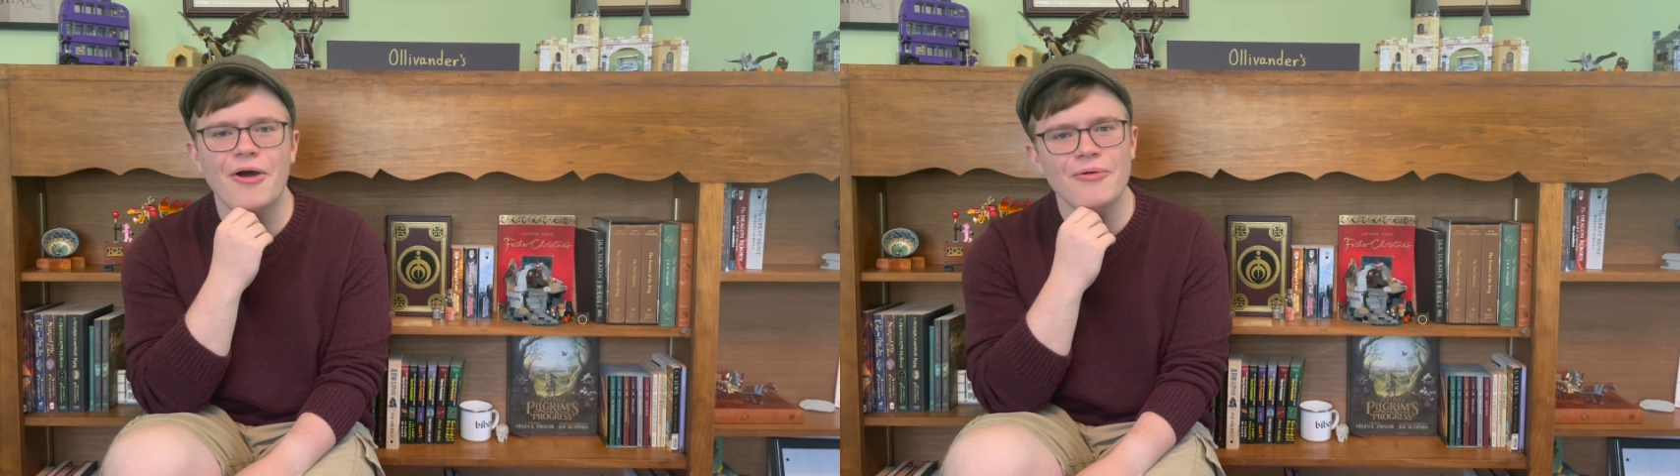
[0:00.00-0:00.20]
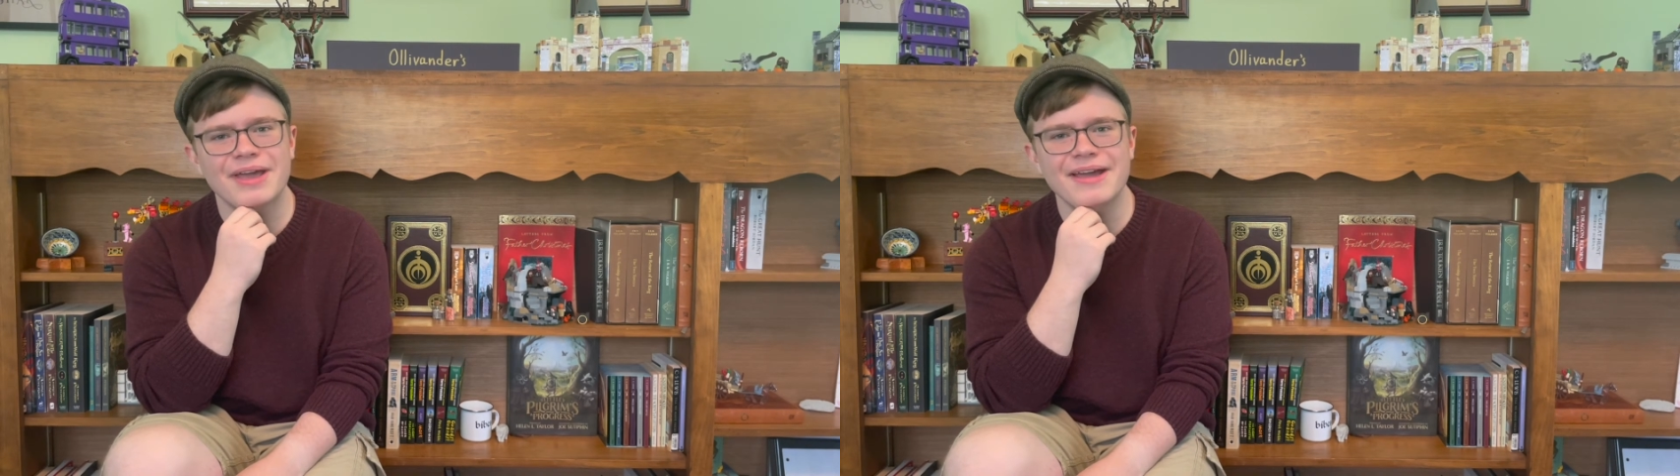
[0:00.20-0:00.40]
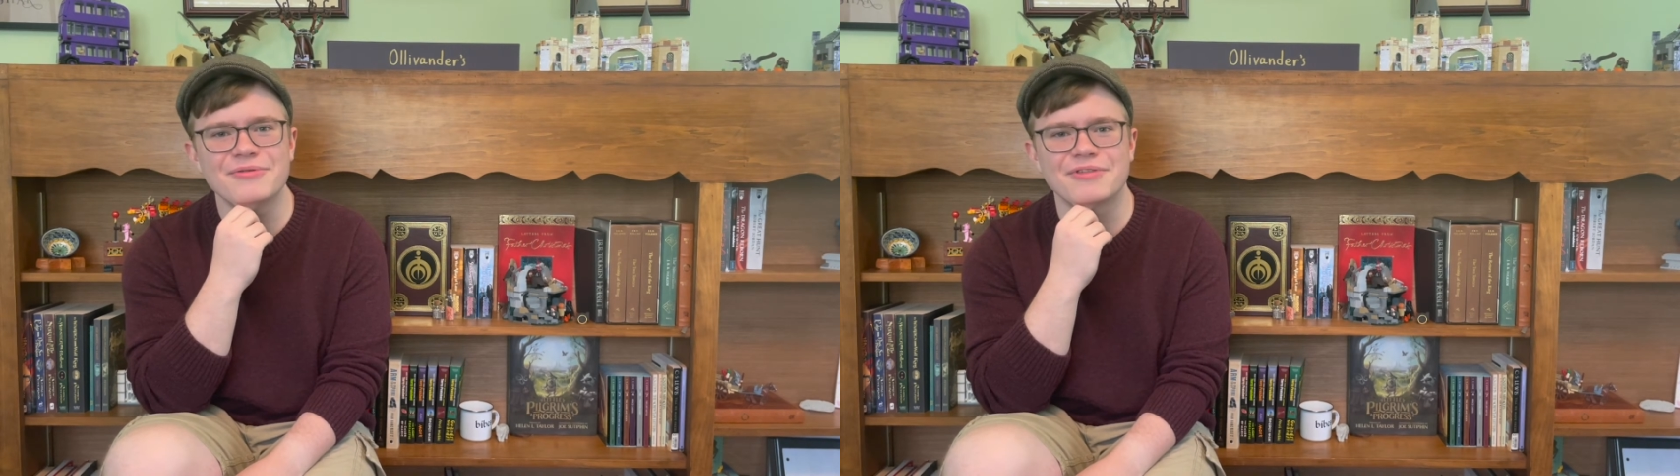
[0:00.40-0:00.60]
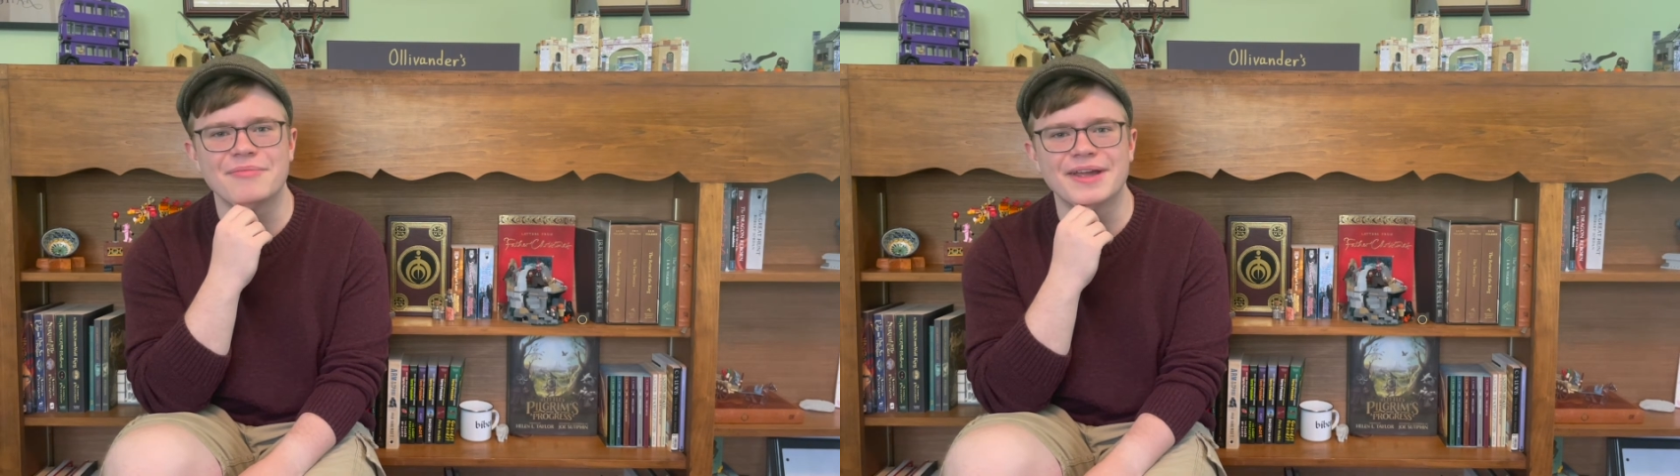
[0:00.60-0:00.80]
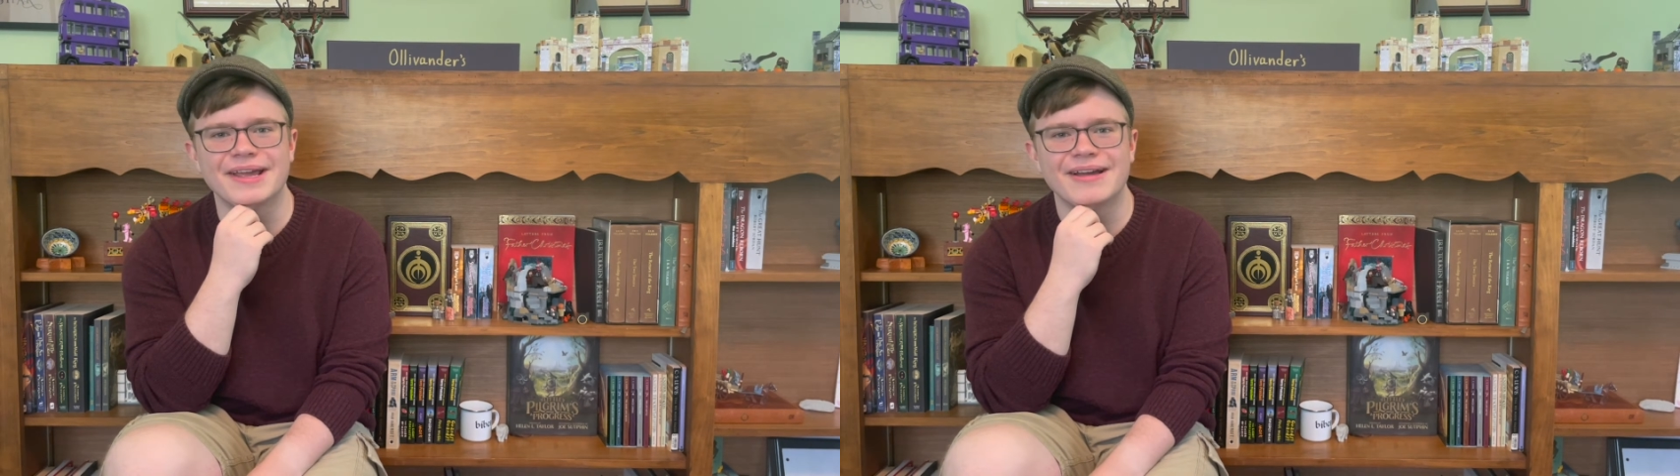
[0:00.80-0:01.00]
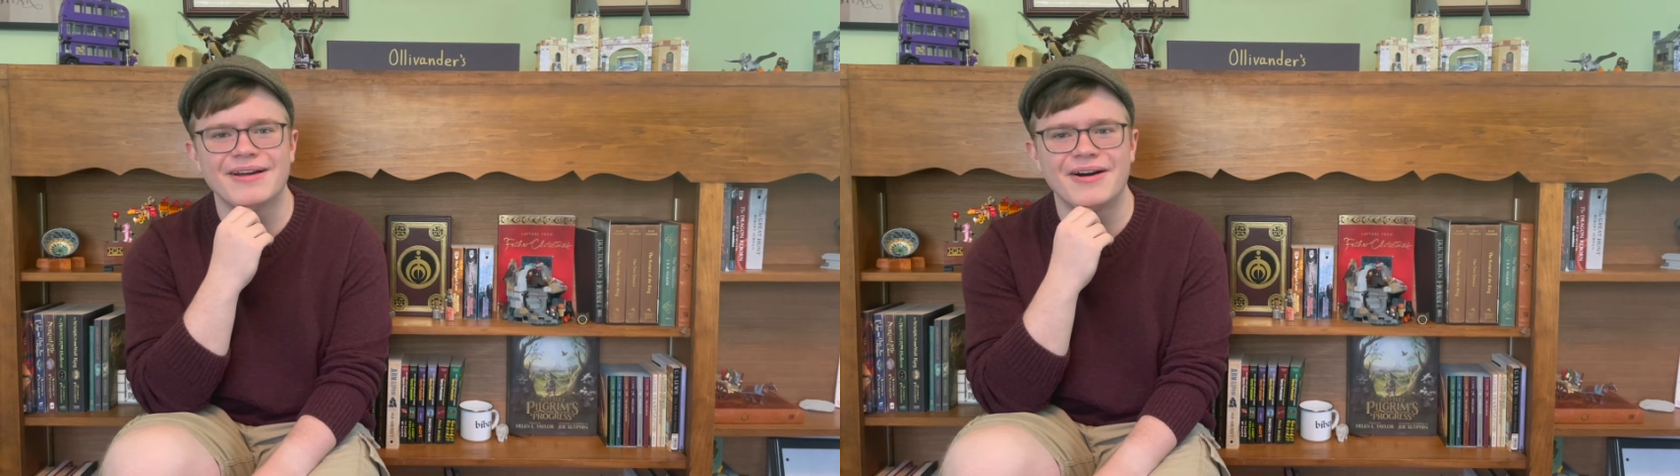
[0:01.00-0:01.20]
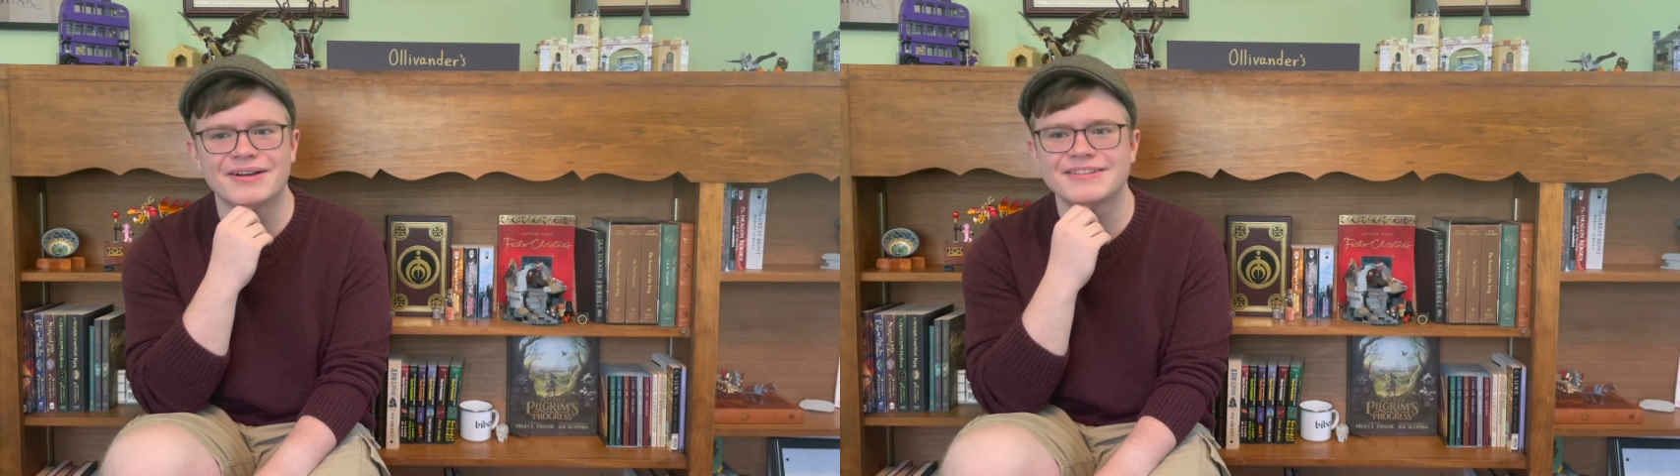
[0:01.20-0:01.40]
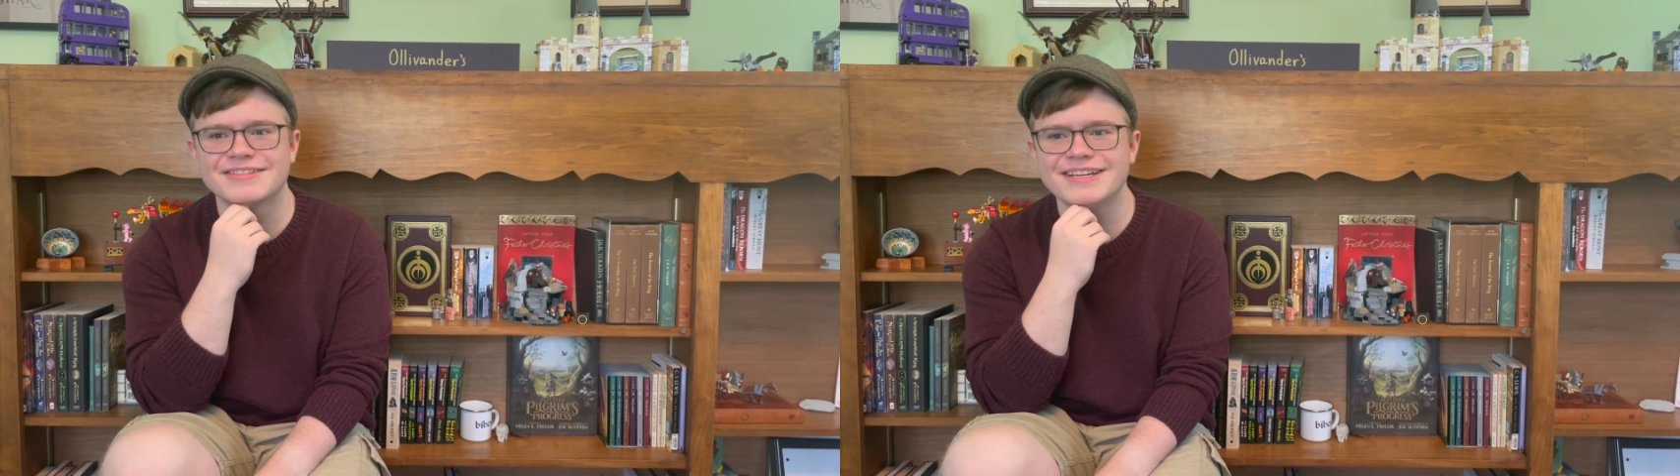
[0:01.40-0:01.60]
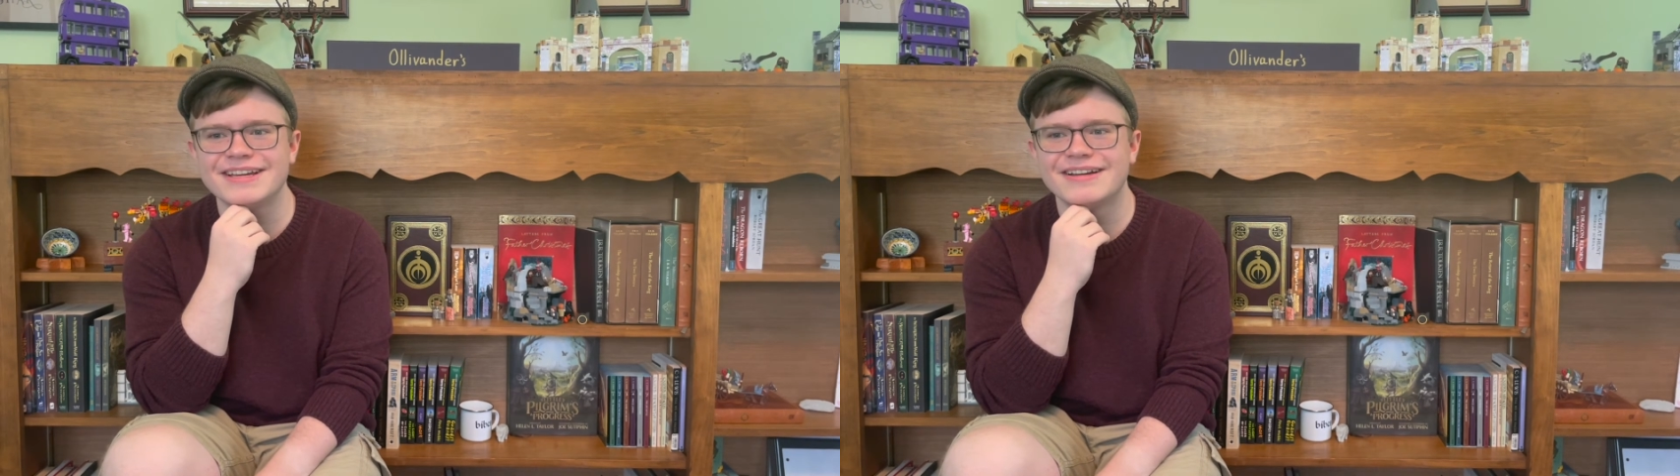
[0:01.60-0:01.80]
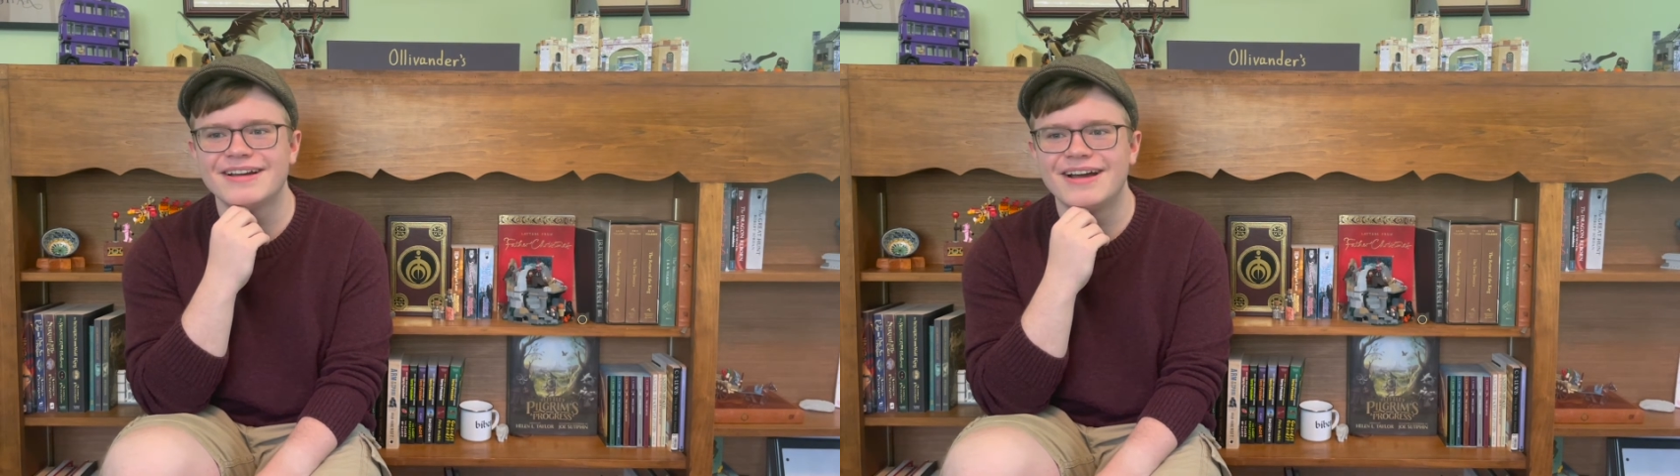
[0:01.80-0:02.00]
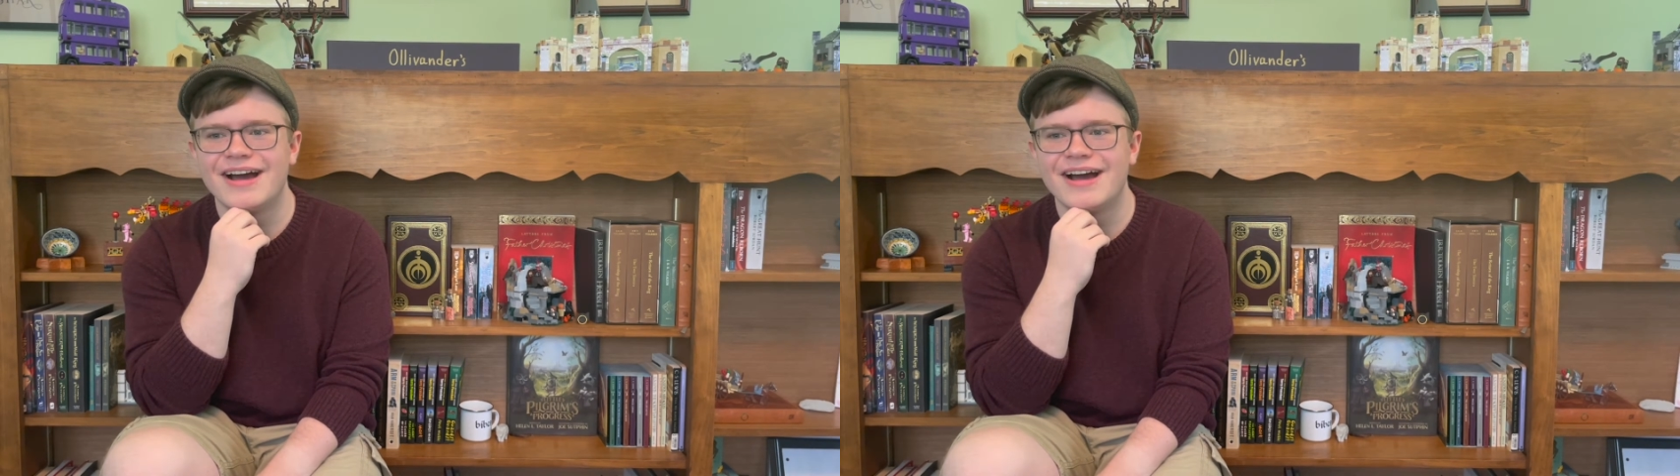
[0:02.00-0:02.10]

okay with me, honestly.